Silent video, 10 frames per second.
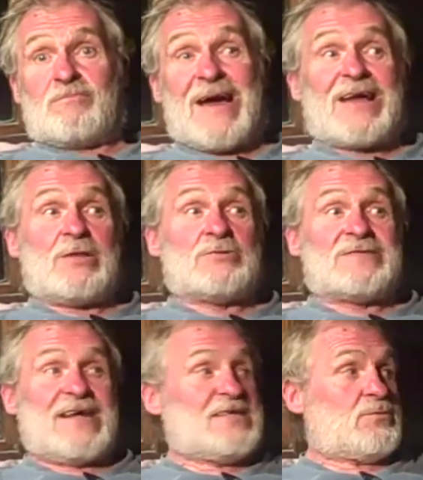Back in those
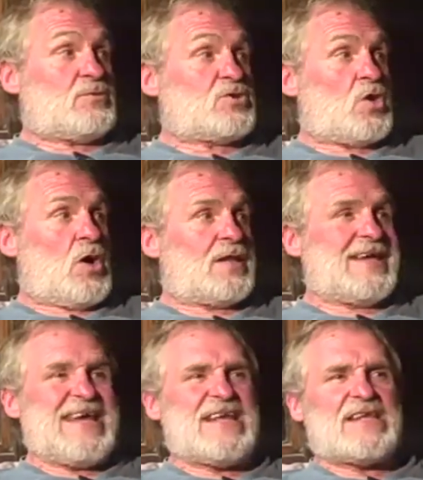days, it was called
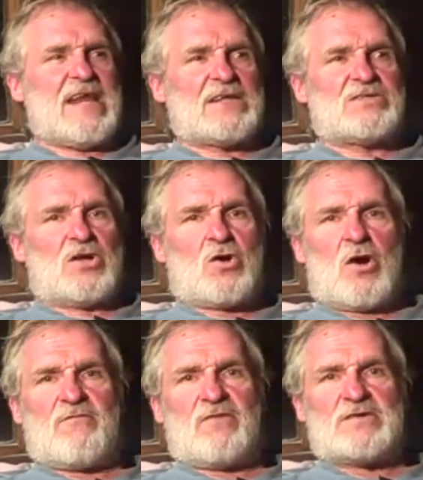the International
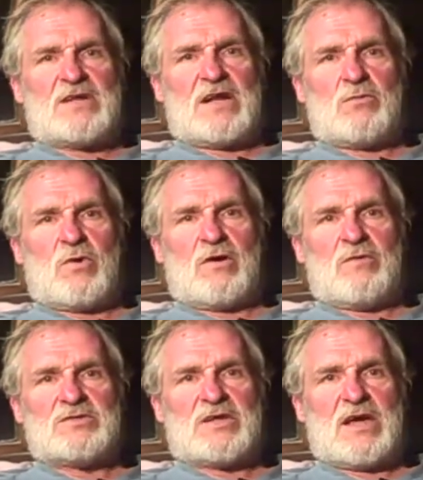Conference on
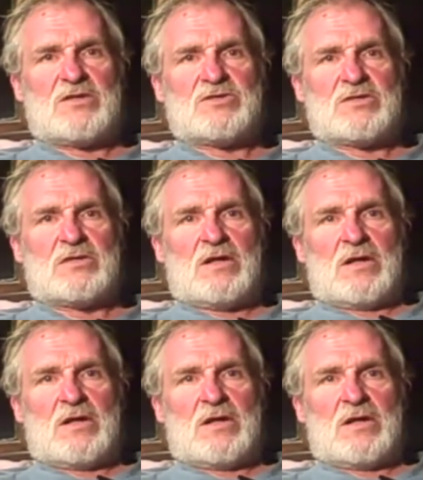Underwater Education,